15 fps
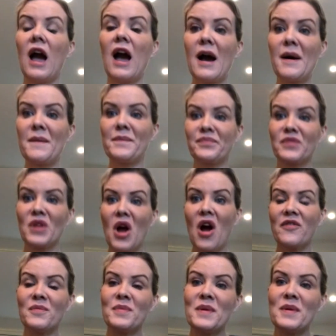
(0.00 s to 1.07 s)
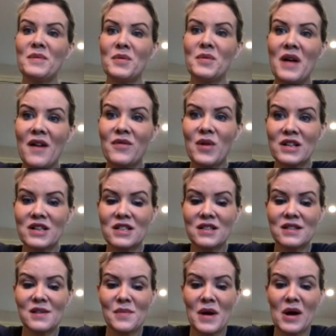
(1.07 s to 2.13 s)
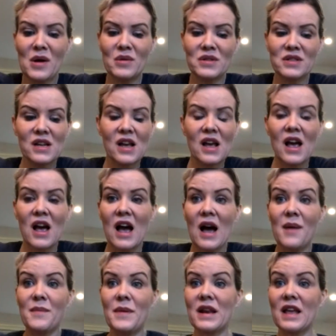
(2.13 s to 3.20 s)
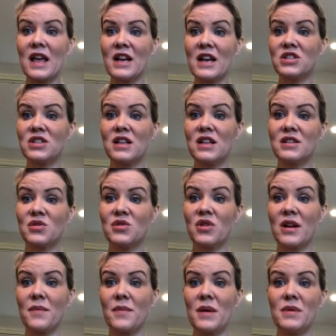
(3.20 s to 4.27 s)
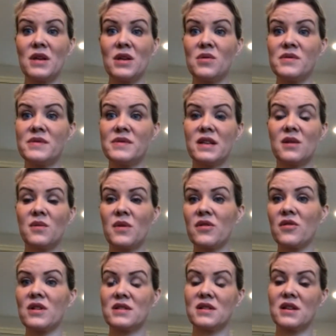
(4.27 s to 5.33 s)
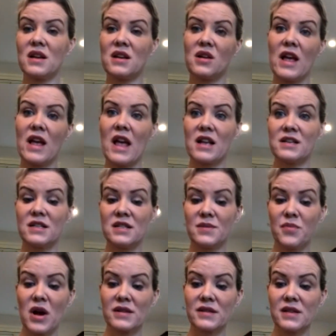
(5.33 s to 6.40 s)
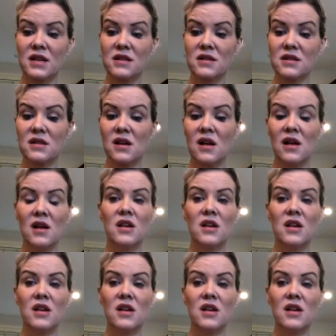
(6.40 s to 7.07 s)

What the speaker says: Often people will have questions about medication that a surrogate may be using, whether it's an antidepressant.